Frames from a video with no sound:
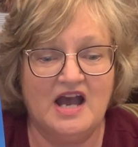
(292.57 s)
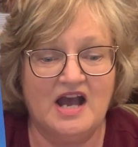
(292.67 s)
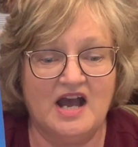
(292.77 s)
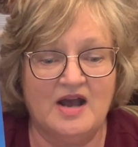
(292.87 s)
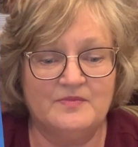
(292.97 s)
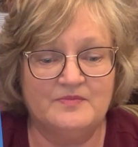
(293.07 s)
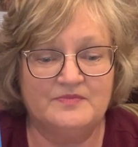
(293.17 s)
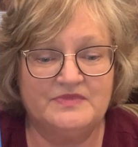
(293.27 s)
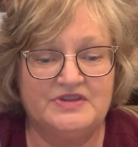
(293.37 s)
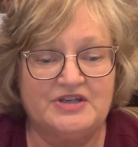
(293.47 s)

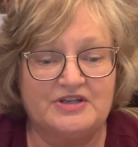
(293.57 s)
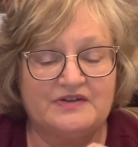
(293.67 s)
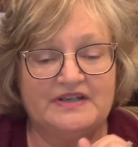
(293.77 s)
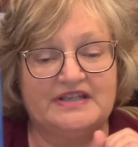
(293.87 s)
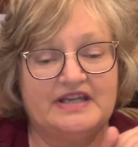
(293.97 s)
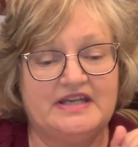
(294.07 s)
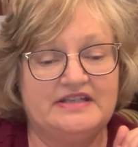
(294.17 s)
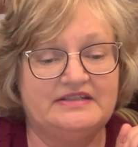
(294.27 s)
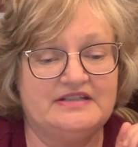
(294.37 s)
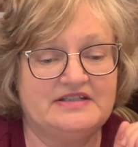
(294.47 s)
The
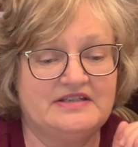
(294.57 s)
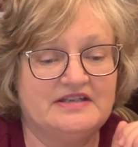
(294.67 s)
hurricane